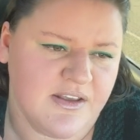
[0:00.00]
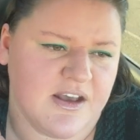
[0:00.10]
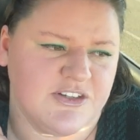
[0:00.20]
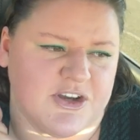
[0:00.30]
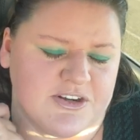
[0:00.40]

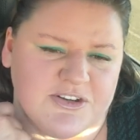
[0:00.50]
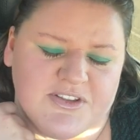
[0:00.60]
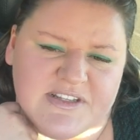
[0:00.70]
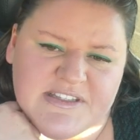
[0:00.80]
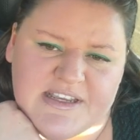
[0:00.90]
a doctor
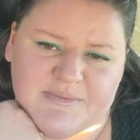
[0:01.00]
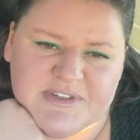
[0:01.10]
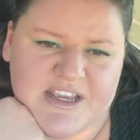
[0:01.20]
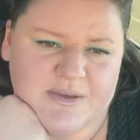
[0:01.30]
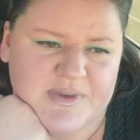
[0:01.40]
the same
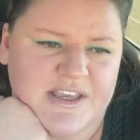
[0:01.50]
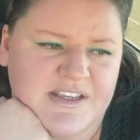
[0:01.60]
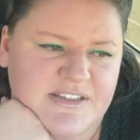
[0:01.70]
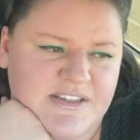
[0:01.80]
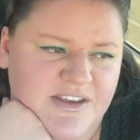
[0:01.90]
day,
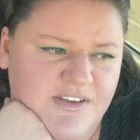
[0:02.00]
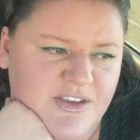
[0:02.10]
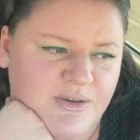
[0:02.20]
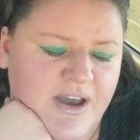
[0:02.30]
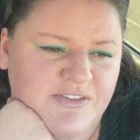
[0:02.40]
because
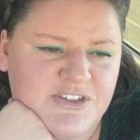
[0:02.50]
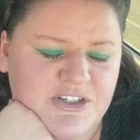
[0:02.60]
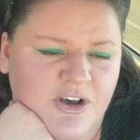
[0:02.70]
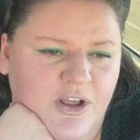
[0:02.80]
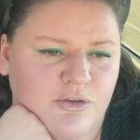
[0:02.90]
you have to
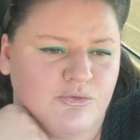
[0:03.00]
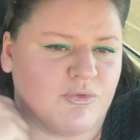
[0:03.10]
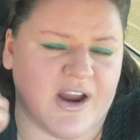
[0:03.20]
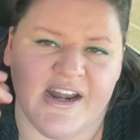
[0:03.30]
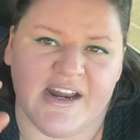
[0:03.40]
call
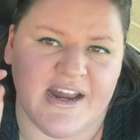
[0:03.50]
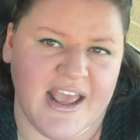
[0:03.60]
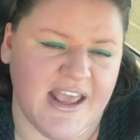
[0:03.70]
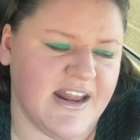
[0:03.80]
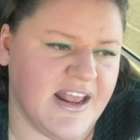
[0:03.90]
right at
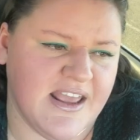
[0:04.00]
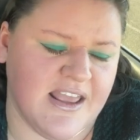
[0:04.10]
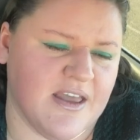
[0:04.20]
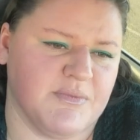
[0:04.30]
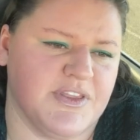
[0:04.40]
8
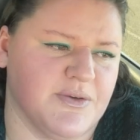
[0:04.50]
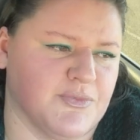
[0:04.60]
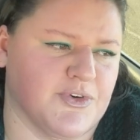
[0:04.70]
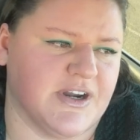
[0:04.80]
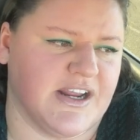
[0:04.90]
a.m. in the
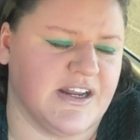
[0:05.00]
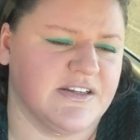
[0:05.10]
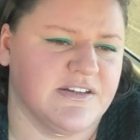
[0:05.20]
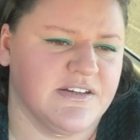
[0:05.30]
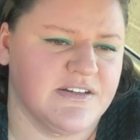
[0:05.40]

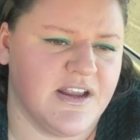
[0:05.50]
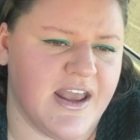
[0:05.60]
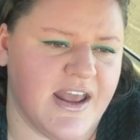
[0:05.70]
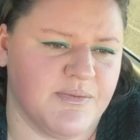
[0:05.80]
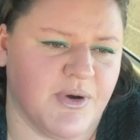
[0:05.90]
morning.
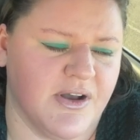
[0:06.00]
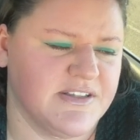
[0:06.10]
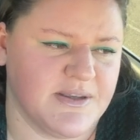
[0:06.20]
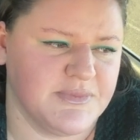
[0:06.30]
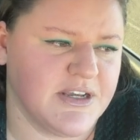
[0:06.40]
And
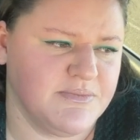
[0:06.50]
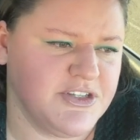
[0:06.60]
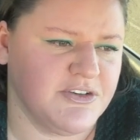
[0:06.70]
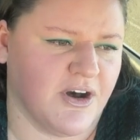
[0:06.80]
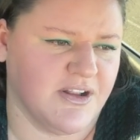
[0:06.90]
sometimes
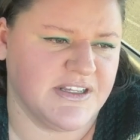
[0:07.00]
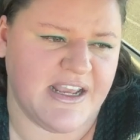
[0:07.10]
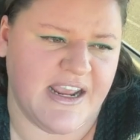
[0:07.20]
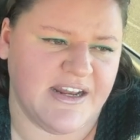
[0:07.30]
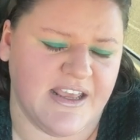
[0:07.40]
you call at
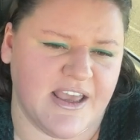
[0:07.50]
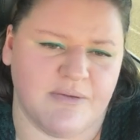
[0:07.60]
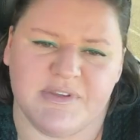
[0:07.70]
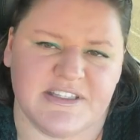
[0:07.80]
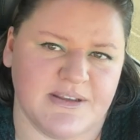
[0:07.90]
8
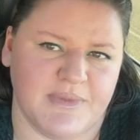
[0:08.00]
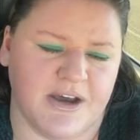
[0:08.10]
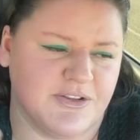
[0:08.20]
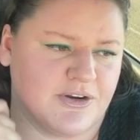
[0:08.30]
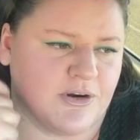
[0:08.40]
a.m. and
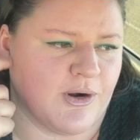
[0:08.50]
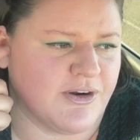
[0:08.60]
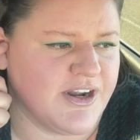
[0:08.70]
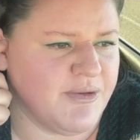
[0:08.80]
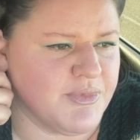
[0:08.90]
somehow they're
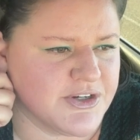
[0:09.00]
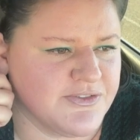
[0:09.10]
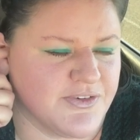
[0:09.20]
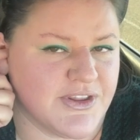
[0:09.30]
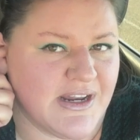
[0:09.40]
already booked
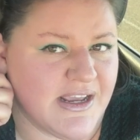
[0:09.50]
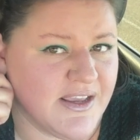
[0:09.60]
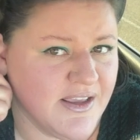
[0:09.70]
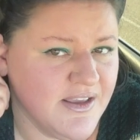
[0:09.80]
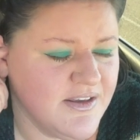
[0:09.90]
for the day.
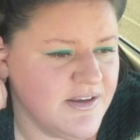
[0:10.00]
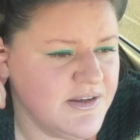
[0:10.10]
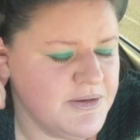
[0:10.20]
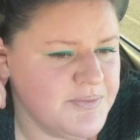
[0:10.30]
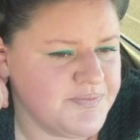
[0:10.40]

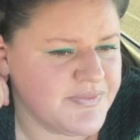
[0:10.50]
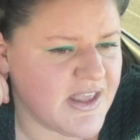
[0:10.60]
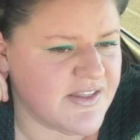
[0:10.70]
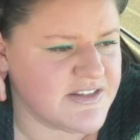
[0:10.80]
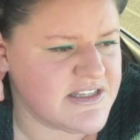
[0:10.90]

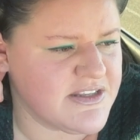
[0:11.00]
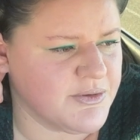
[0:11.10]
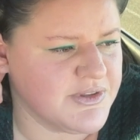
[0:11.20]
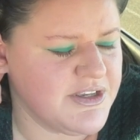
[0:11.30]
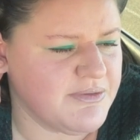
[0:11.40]
And that's the
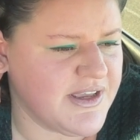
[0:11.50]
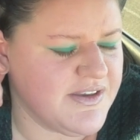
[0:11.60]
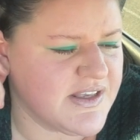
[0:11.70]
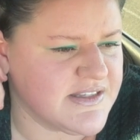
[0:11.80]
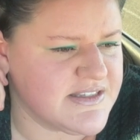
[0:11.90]
only way you
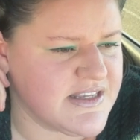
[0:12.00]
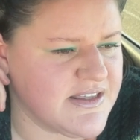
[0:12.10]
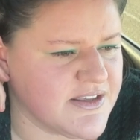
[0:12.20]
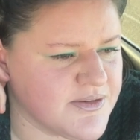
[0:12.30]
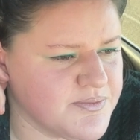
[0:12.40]
can see
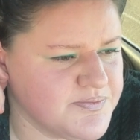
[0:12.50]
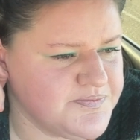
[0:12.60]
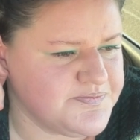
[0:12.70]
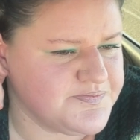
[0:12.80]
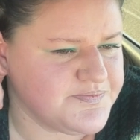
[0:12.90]
them.
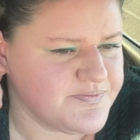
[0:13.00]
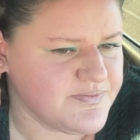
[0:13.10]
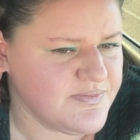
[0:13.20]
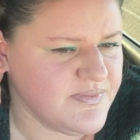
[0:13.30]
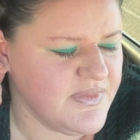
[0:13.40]

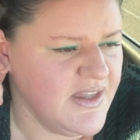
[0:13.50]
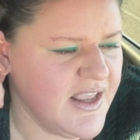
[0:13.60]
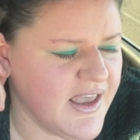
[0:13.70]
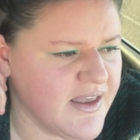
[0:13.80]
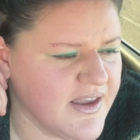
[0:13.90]

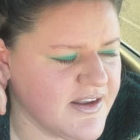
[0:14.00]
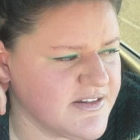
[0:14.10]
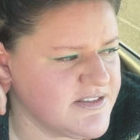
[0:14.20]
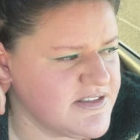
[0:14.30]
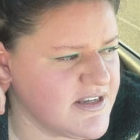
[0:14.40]

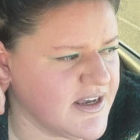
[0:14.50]
And,